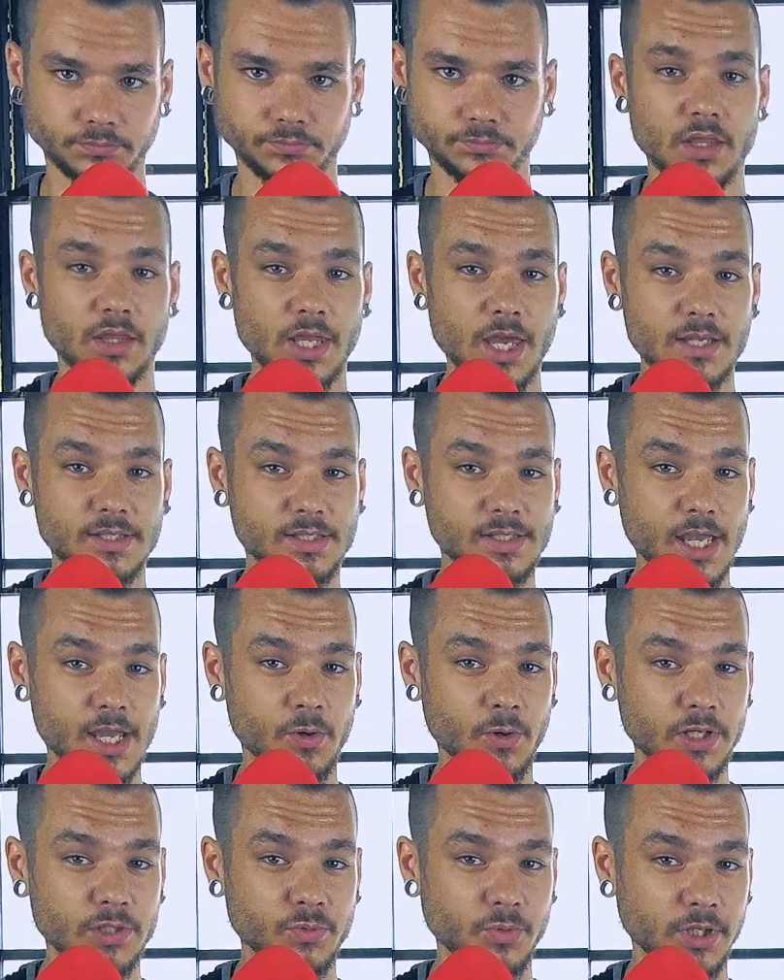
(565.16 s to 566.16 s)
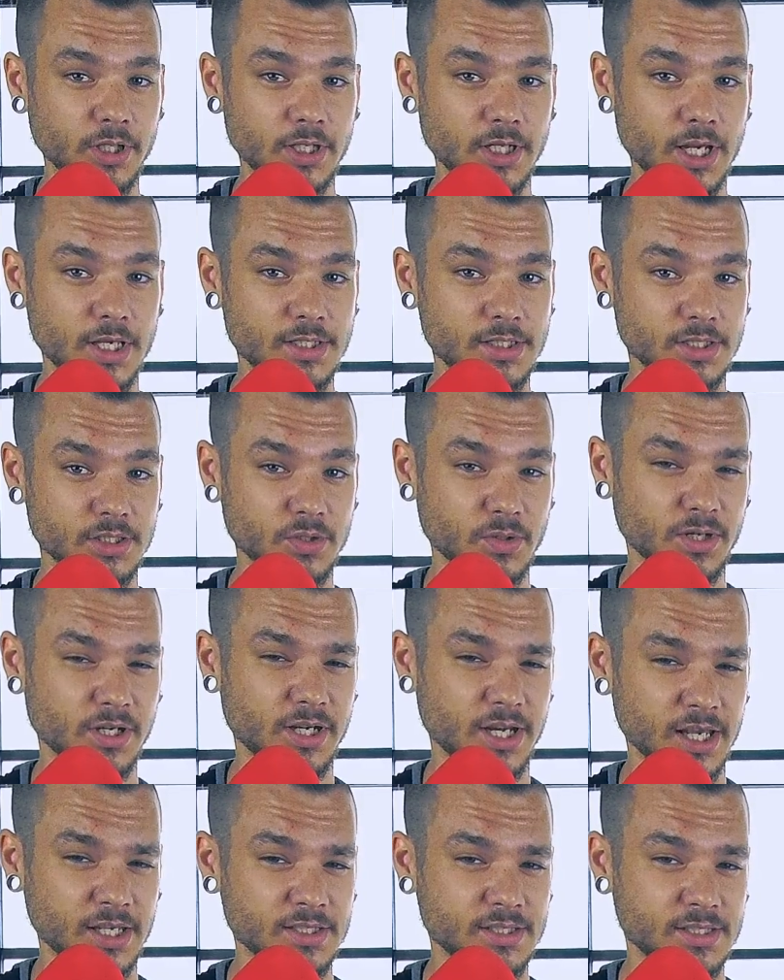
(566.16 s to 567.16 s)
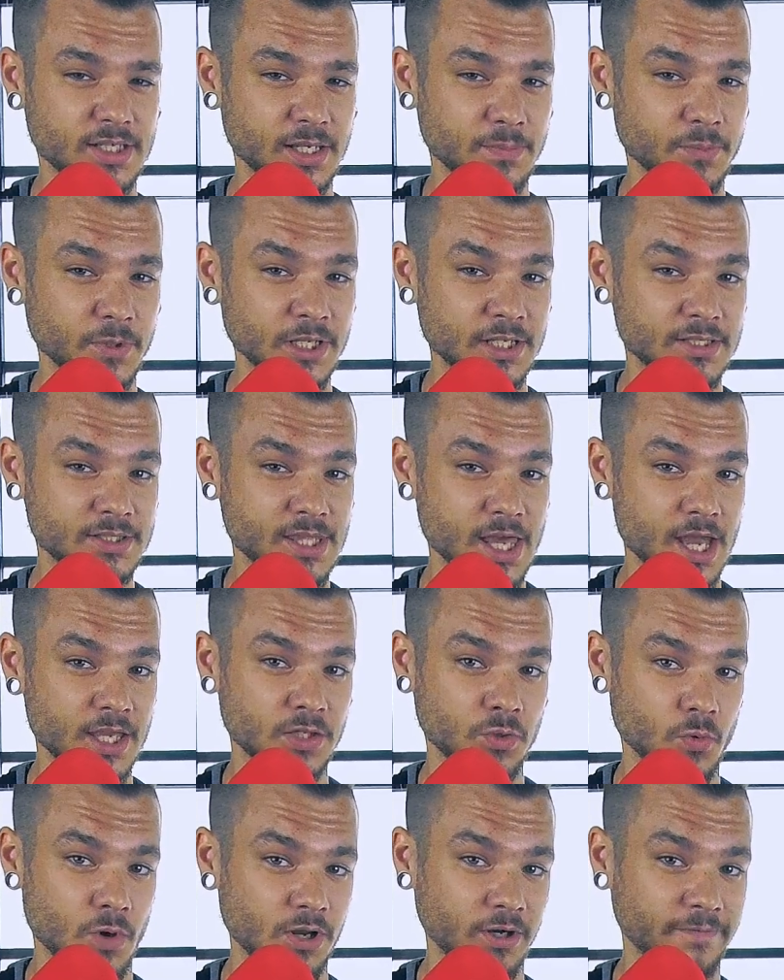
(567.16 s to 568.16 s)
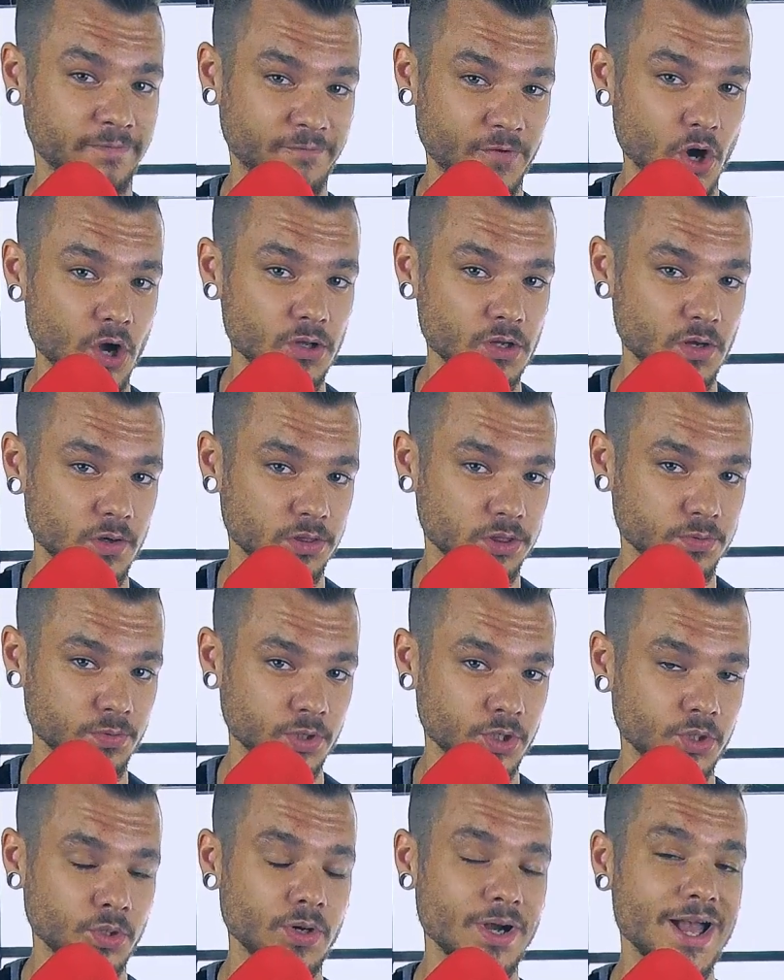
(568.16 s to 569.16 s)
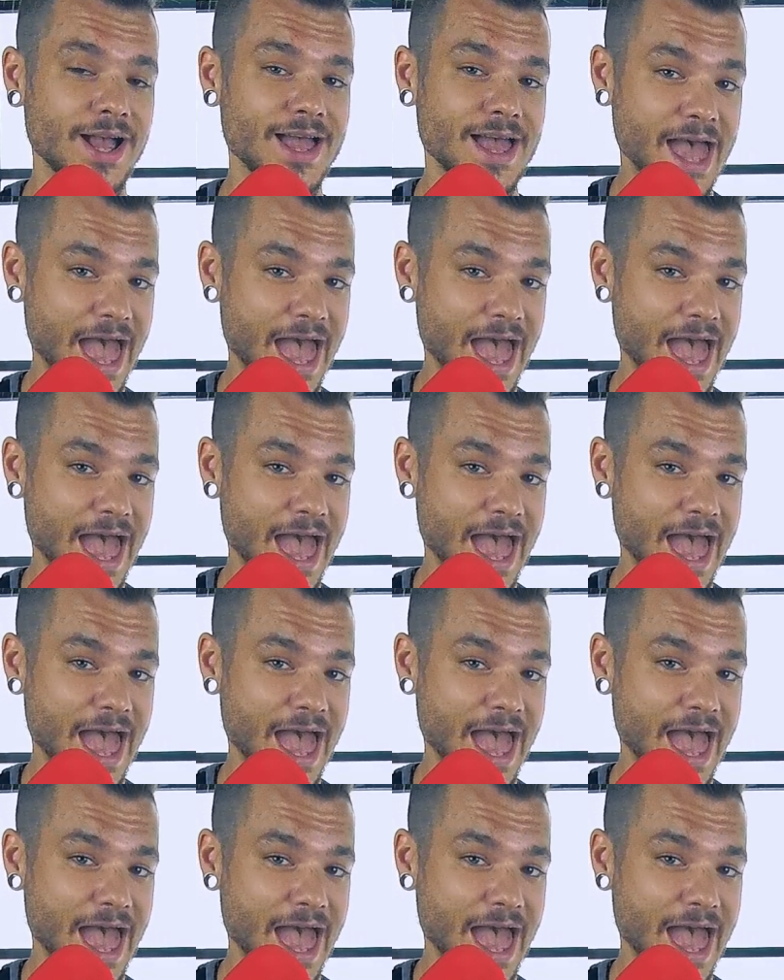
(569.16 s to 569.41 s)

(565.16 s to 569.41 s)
That segues really nice into our next tip, is that you want to follow through